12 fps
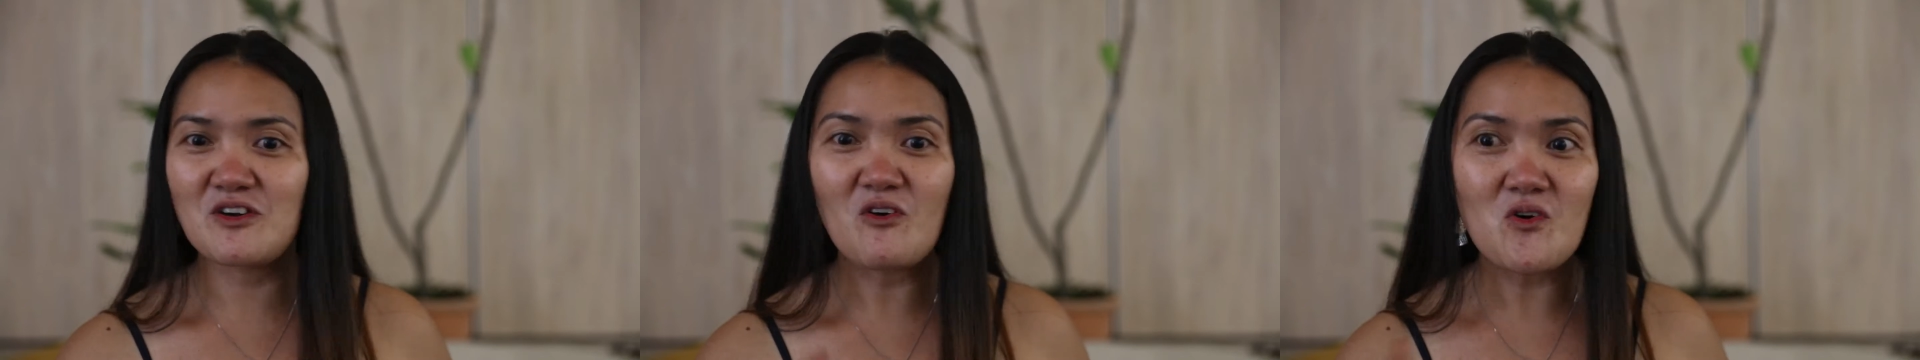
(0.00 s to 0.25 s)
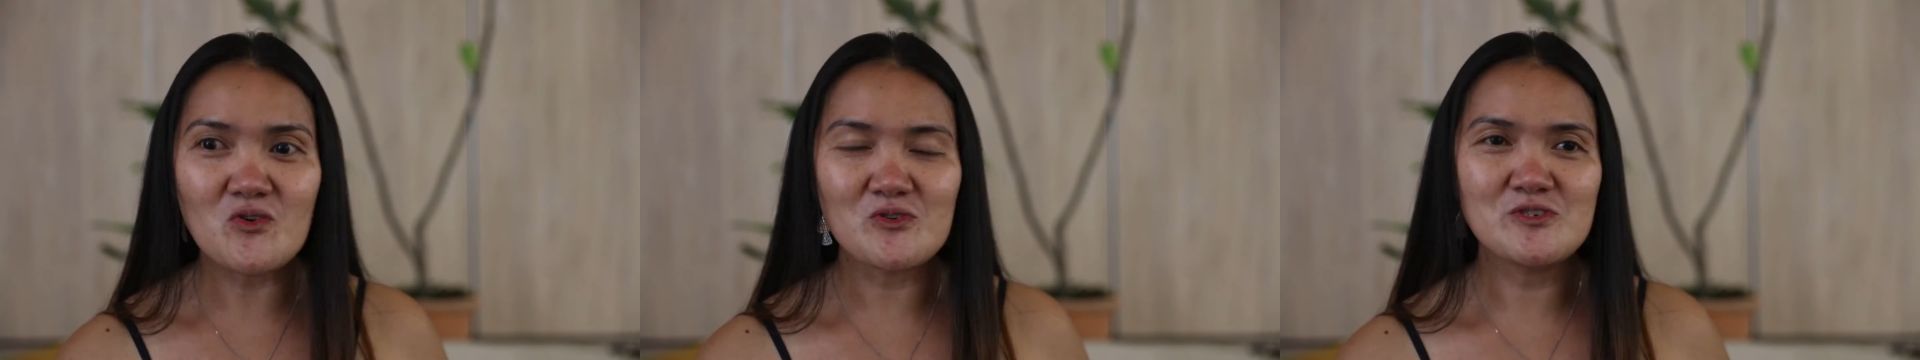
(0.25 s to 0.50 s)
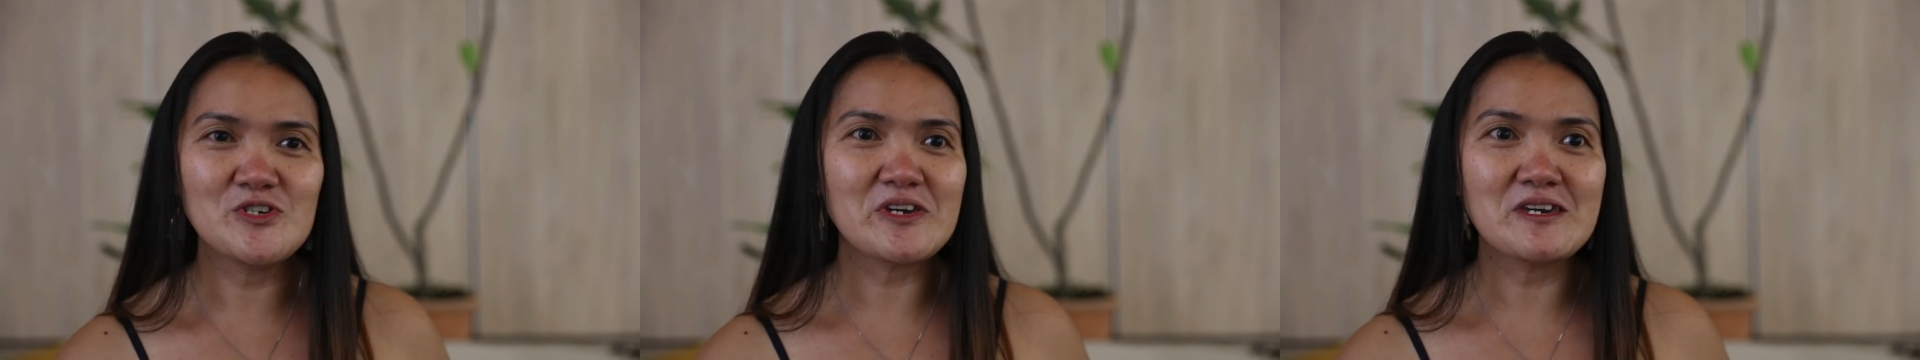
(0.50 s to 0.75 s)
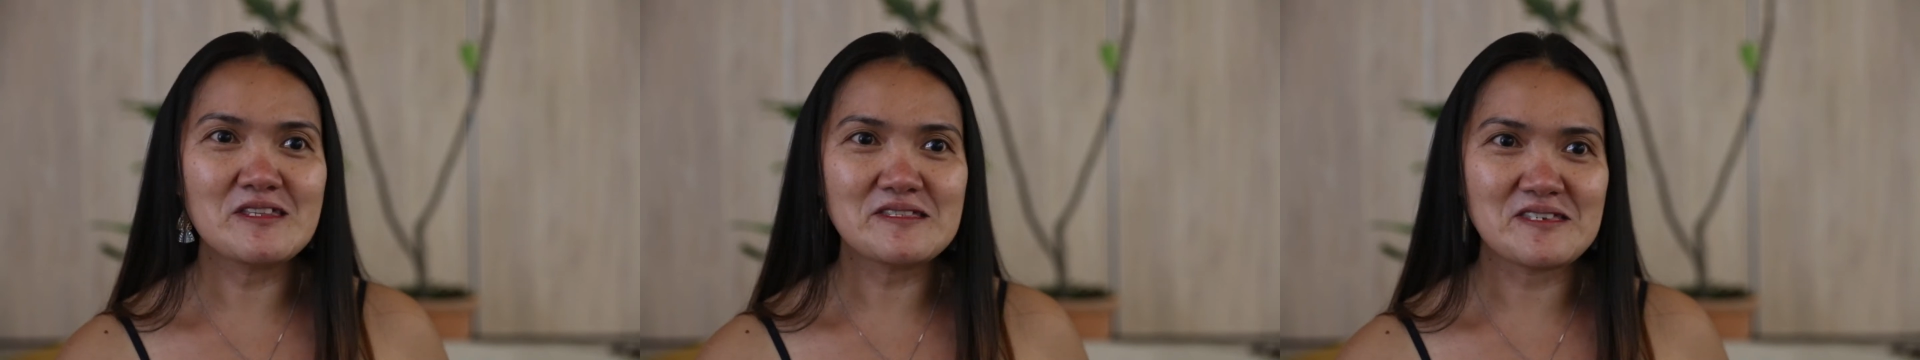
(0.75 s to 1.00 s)
Oh, you
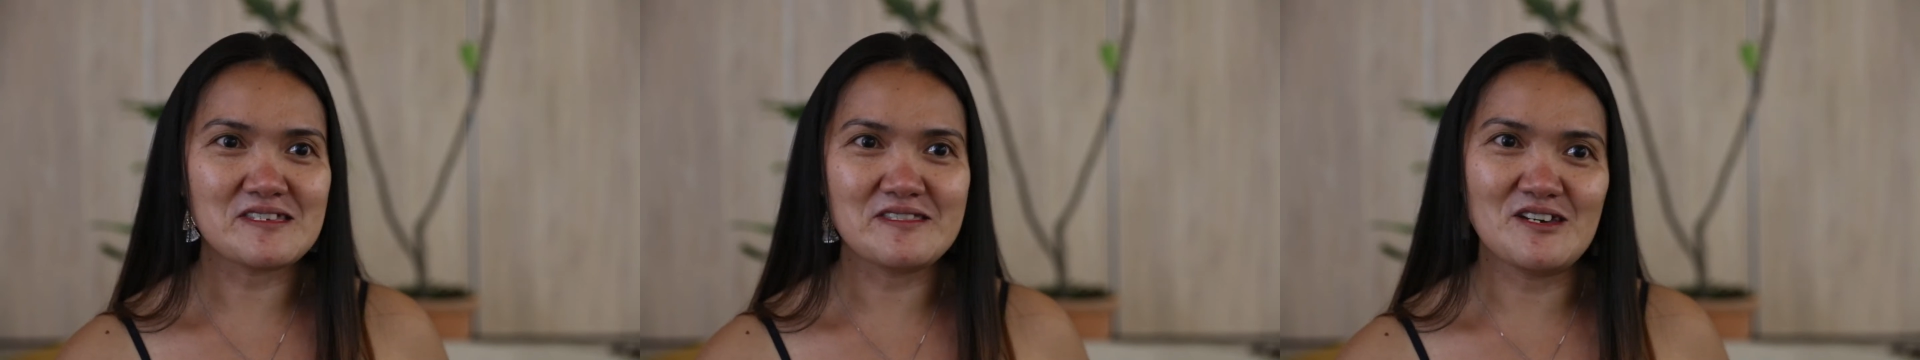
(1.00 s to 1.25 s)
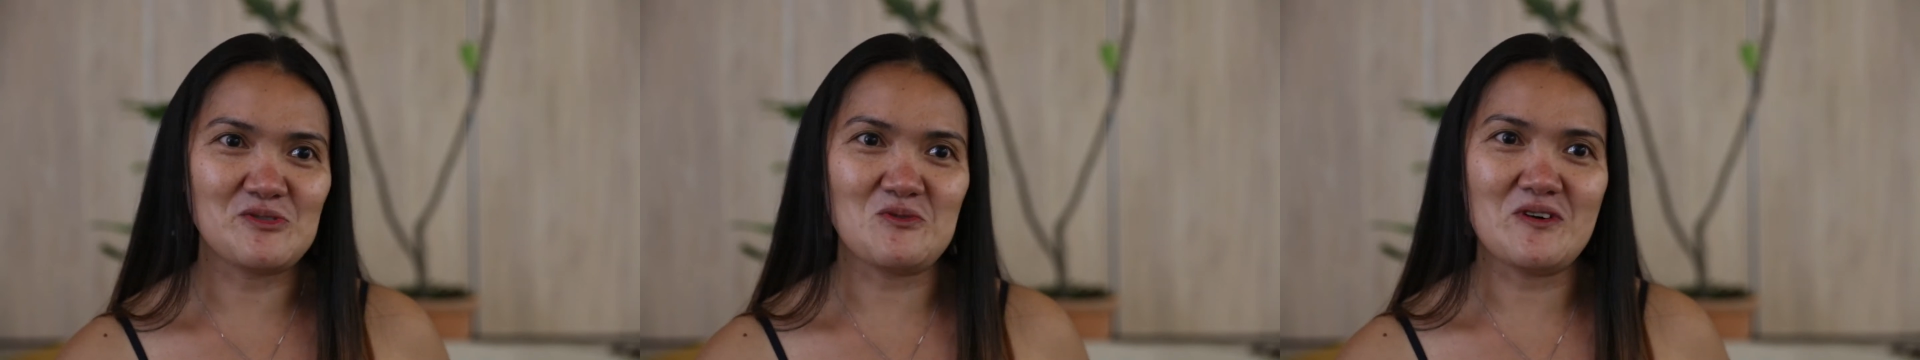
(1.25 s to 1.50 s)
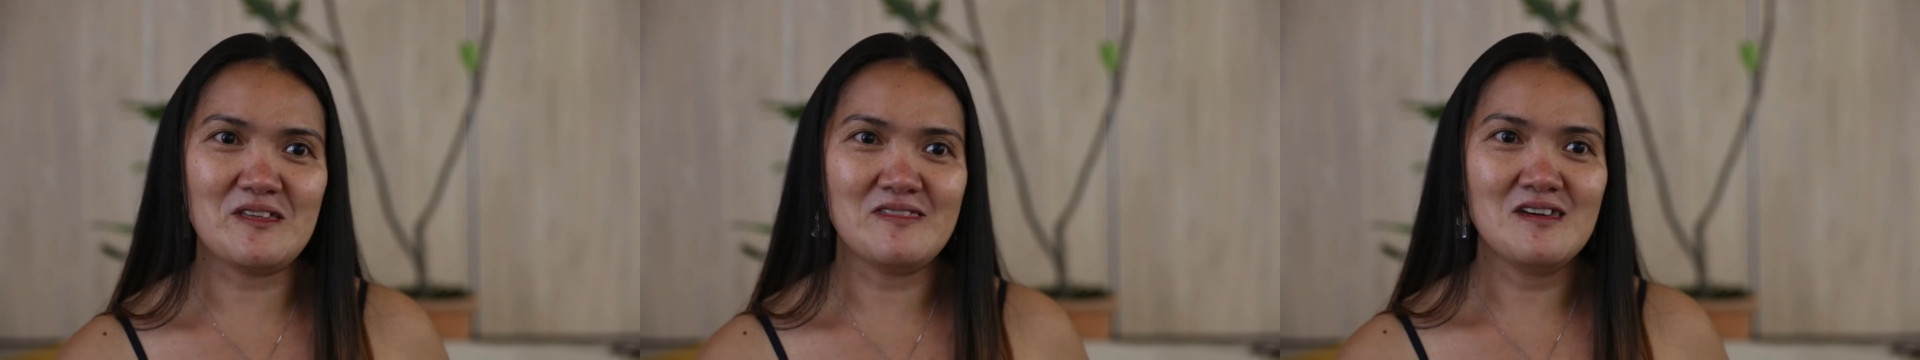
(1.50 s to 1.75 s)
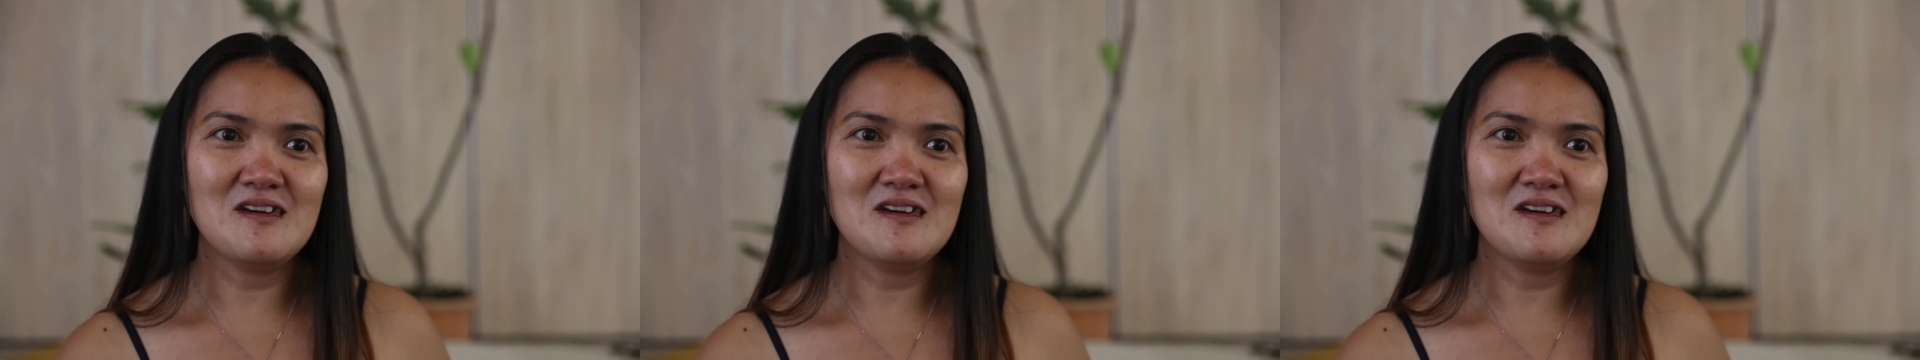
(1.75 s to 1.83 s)
cannot eat that one.